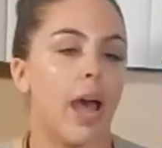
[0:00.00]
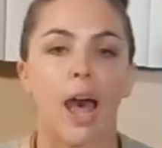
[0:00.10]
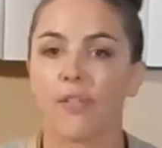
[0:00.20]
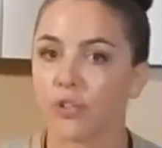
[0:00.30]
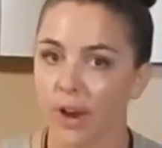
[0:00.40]

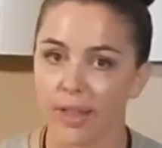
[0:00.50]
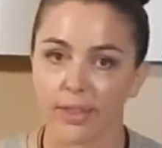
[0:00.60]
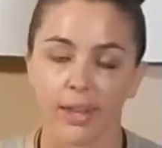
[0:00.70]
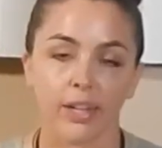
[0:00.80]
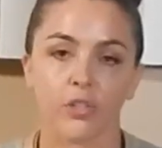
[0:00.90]
after
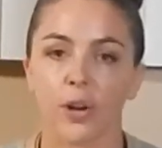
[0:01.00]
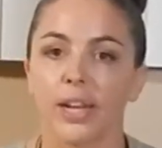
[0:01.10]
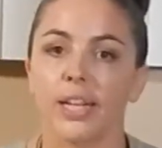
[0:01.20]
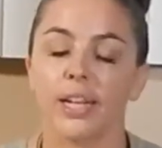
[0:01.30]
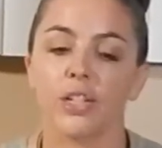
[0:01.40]
athletic
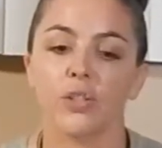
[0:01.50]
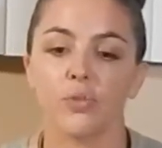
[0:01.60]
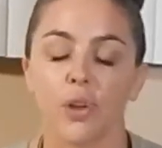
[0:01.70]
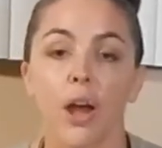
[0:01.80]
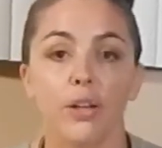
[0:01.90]
training. Do
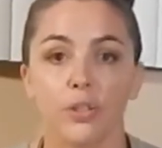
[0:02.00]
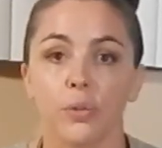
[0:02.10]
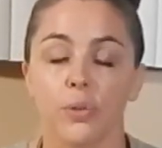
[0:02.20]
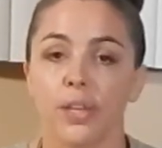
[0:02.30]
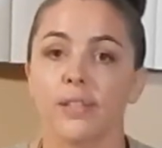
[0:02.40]
not
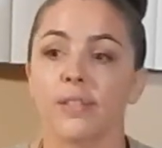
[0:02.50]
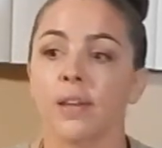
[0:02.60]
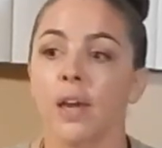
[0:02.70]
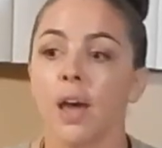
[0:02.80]
do this